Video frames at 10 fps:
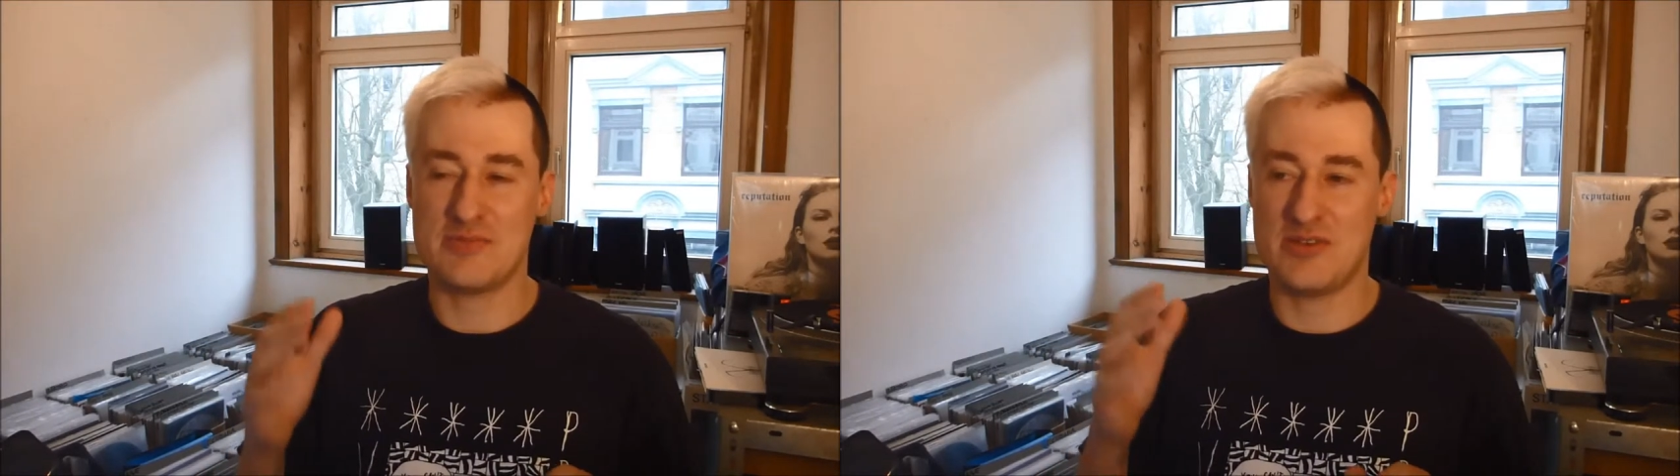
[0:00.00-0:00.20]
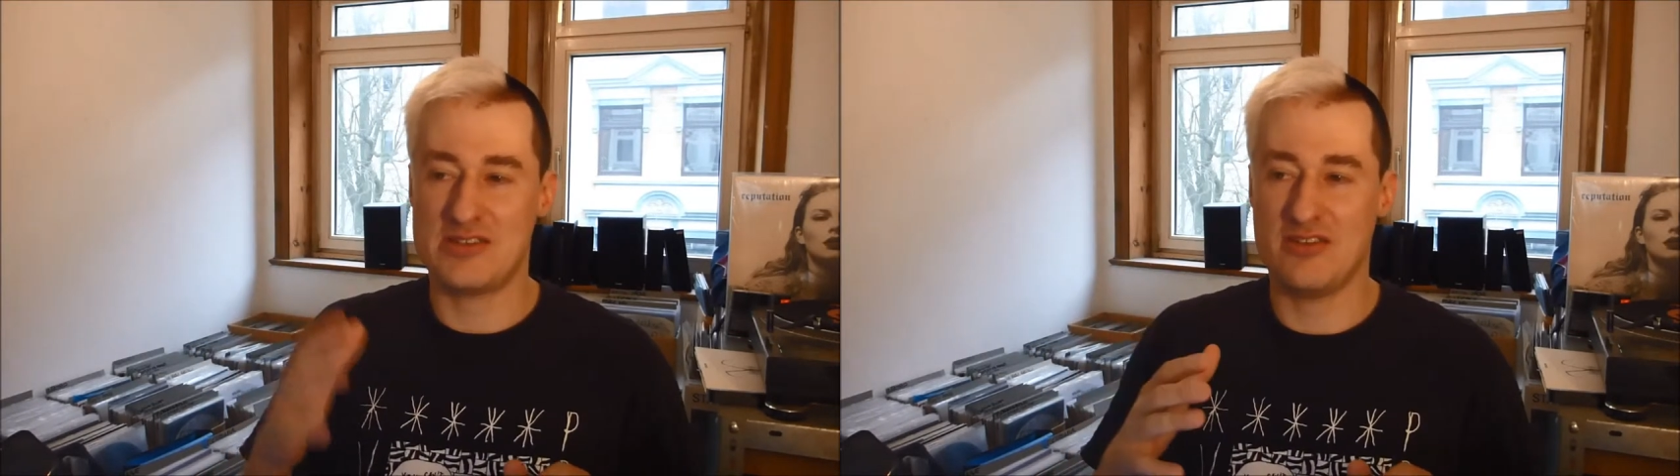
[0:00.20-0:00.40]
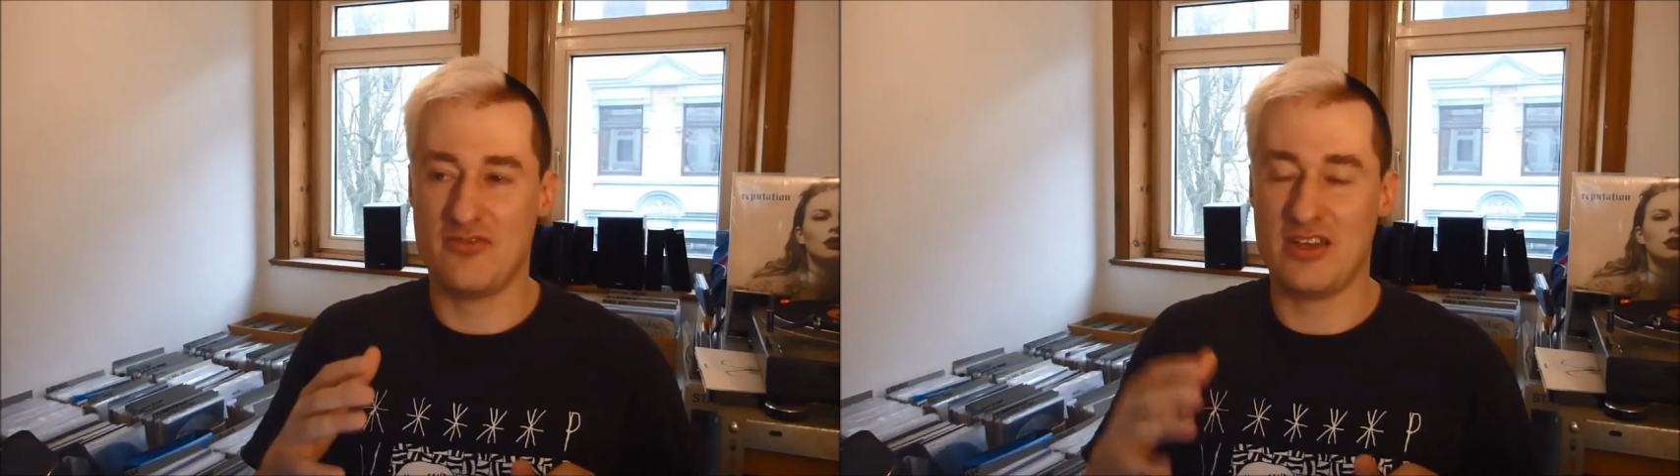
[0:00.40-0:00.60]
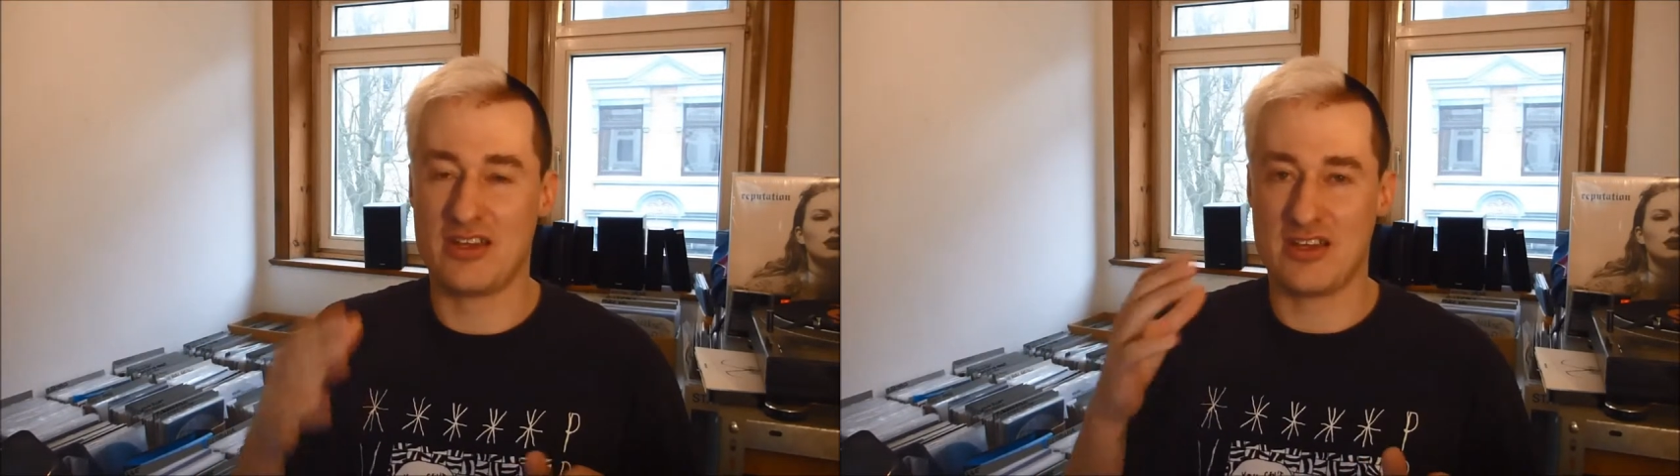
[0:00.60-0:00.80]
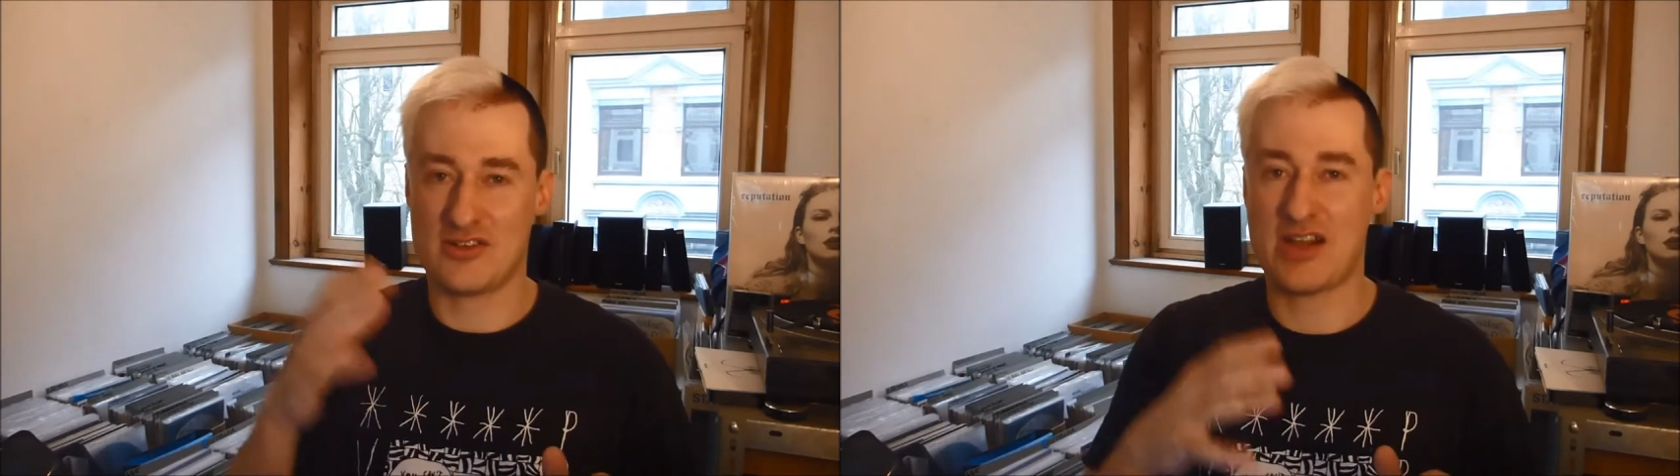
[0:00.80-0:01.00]

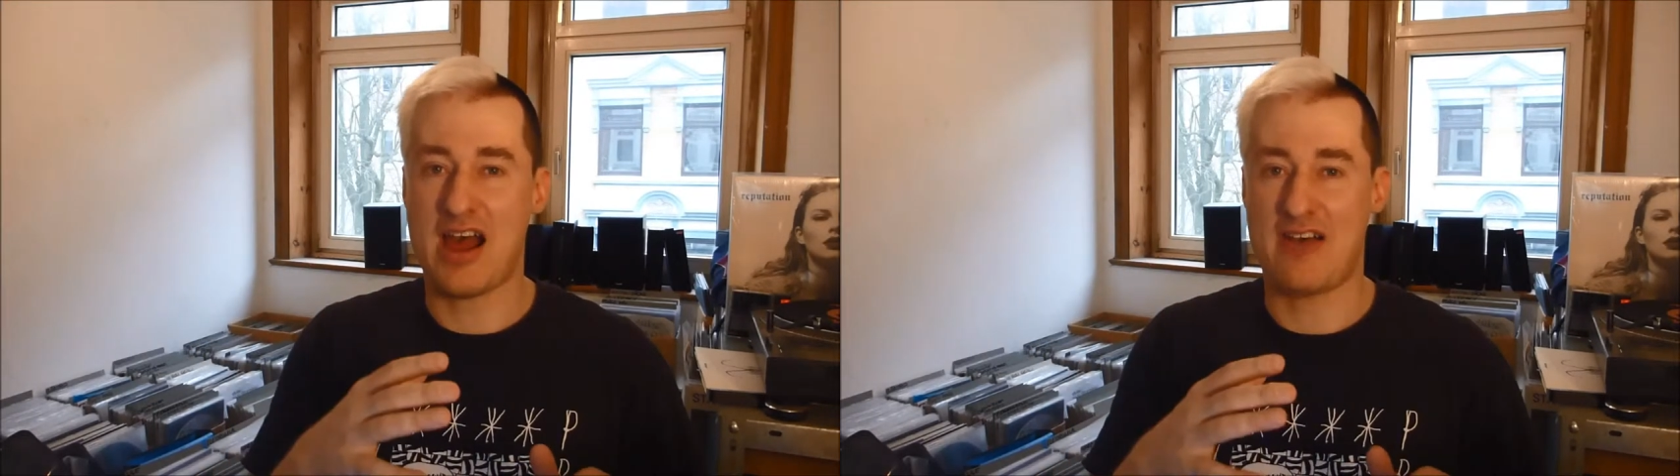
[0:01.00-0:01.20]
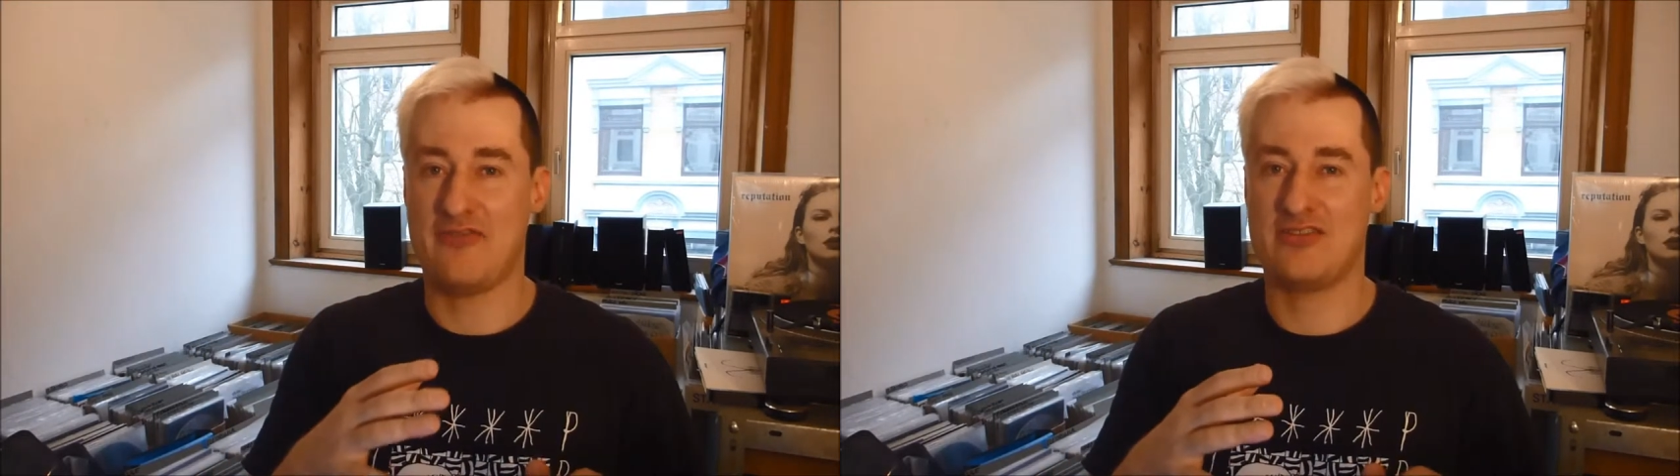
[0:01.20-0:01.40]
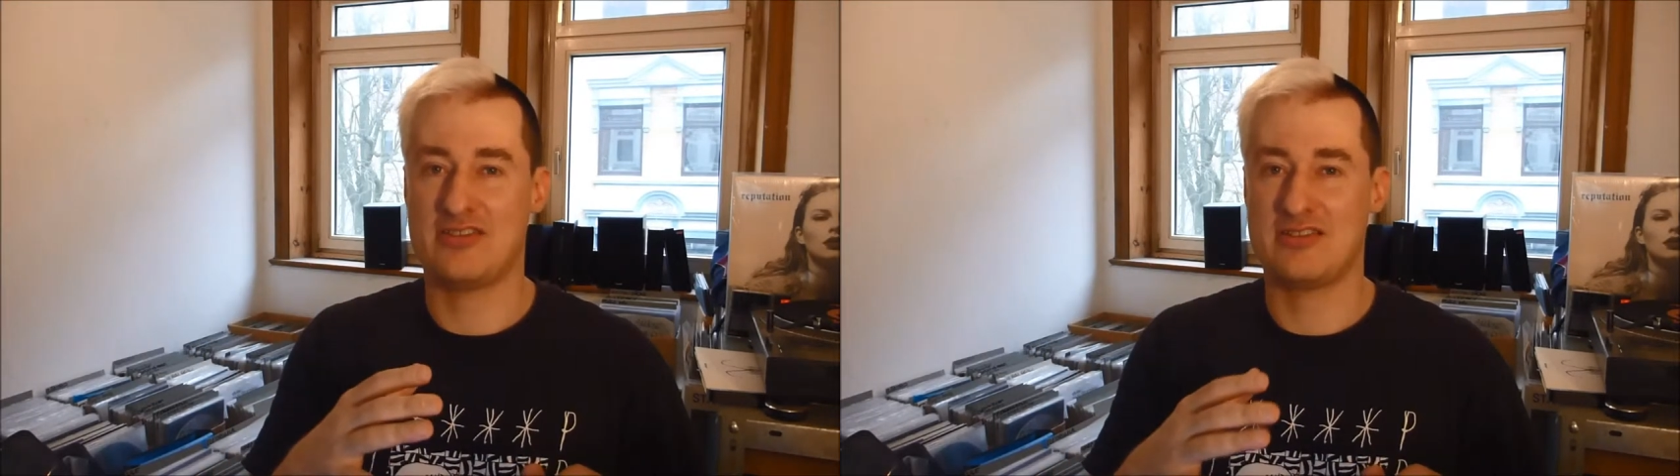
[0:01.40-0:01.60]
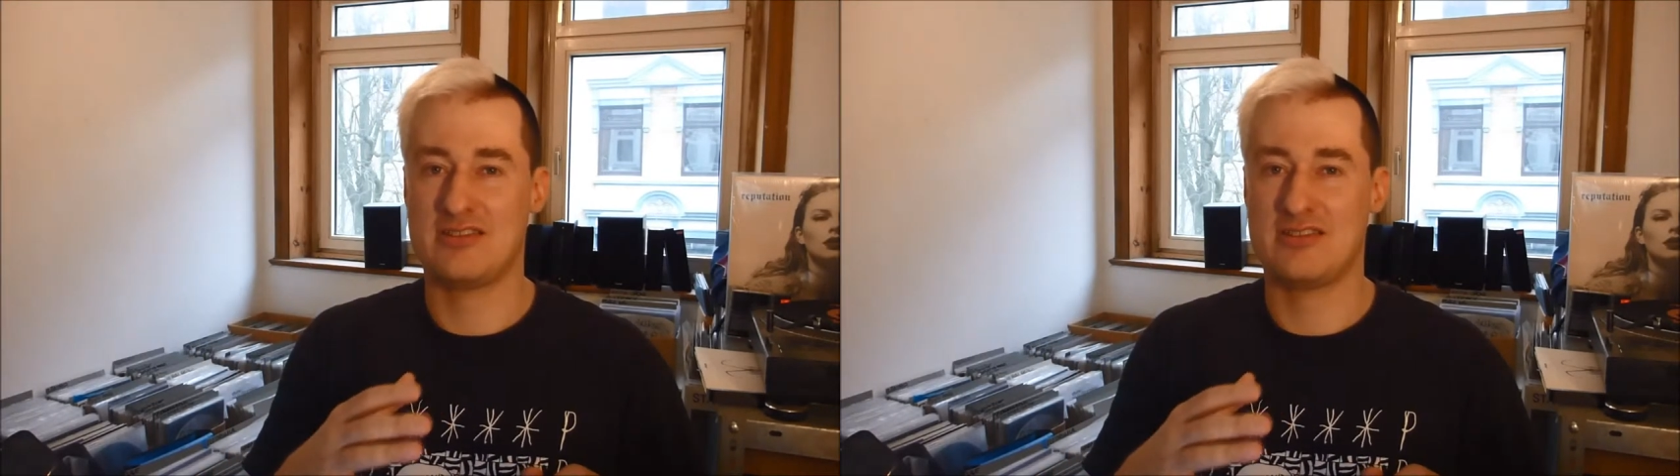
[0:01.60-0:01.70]
specific craft,